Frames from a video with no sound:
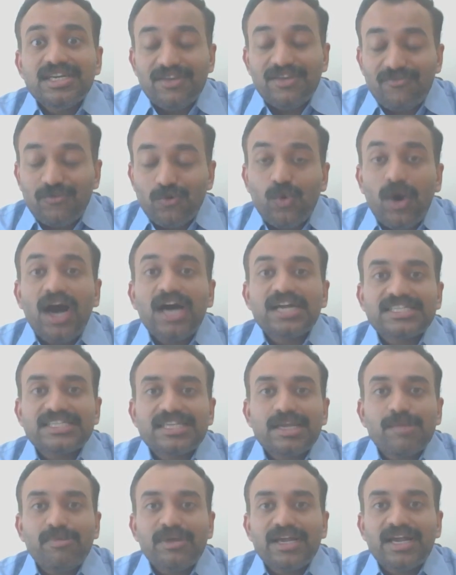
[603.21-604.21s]
If you are
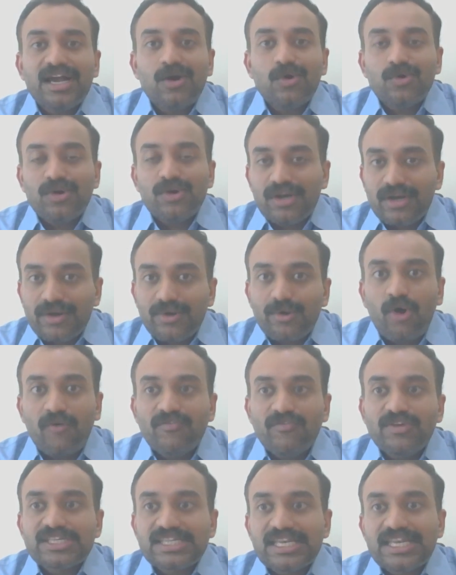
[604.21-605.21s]
stepping out
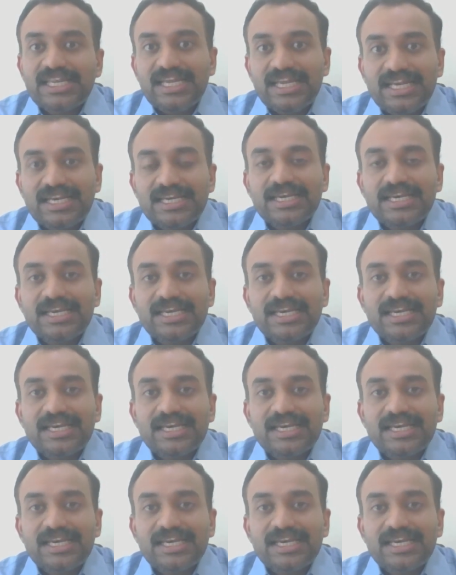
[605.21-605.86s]
obviously